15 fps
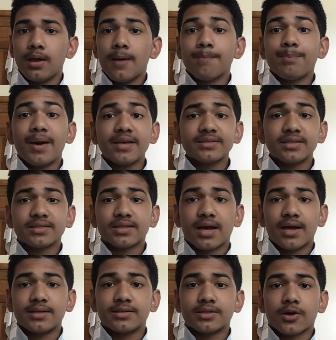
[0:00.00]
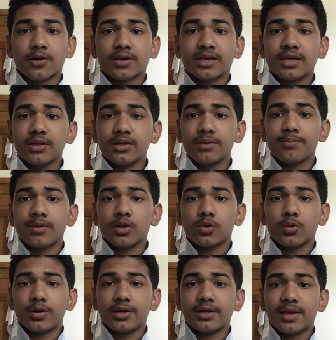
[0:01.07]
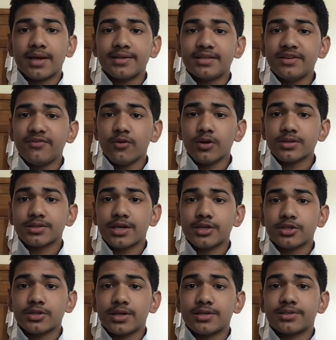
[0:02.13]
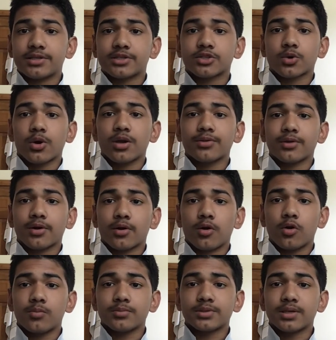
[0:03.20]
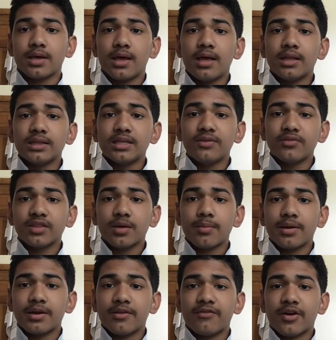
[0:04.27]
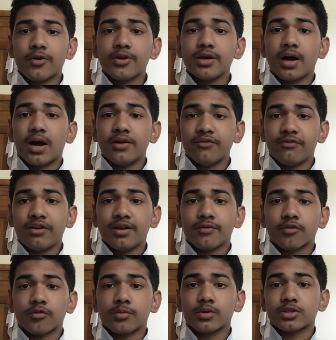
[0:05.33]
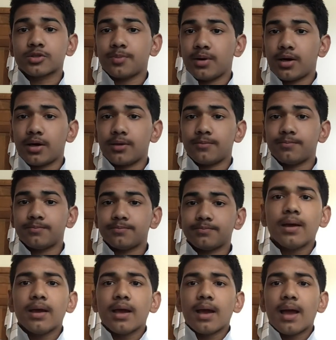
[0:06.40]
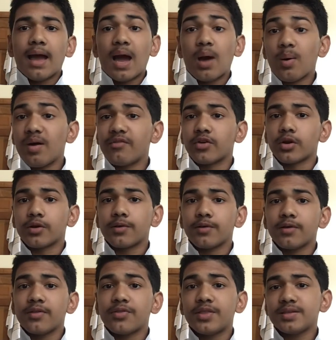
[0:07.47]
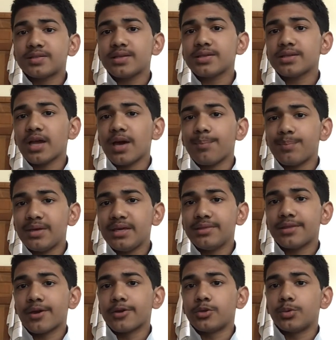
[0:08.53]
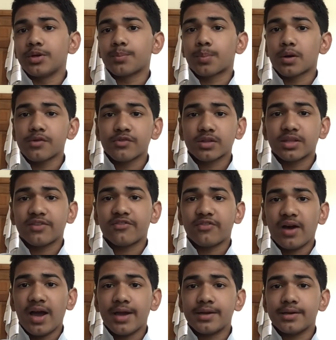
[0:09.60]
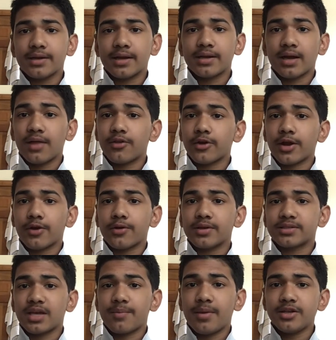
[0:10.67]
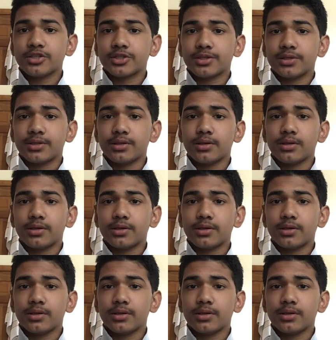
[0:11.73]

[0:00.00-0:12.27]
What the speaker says: Pesticides are killing milkweed, and deforestation is destroying their homes, leaving them in a very unfavorable spot. However, this does not mean they are doing perfectly fine in other areas I mentioned.